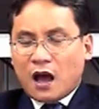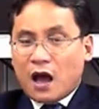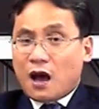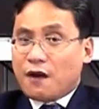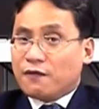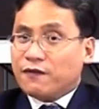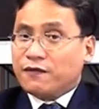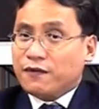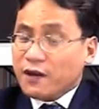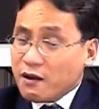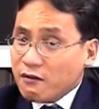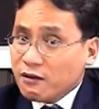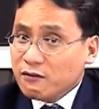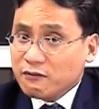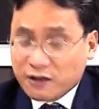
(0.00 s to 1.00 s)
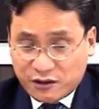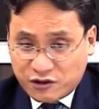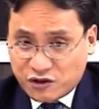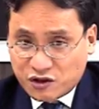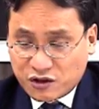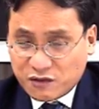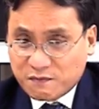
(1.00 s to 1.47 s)
a very
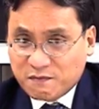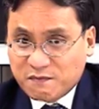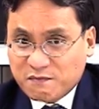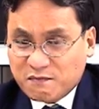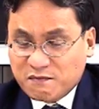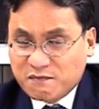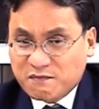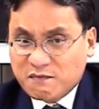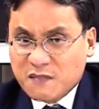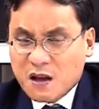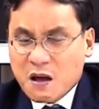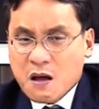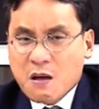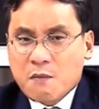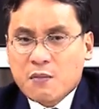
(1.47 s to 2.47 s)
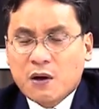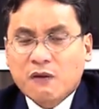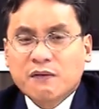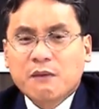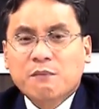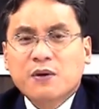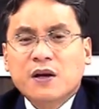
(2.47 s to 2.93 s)
rich
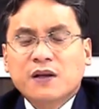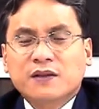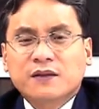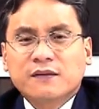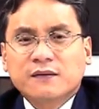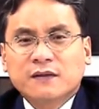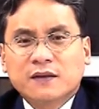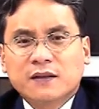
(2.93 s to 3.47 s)
Peruvian person